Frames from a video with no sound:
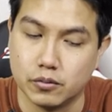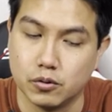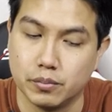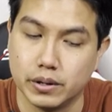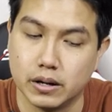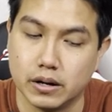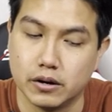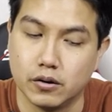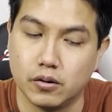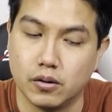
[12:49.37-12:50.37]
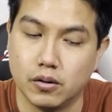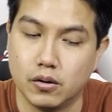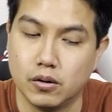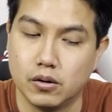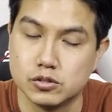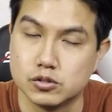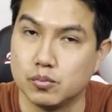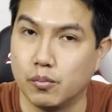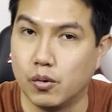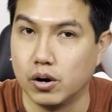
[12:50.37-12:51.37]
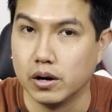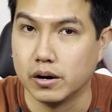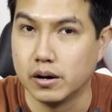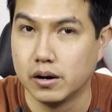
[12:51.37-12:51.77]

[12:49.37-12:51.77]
will be a little smaller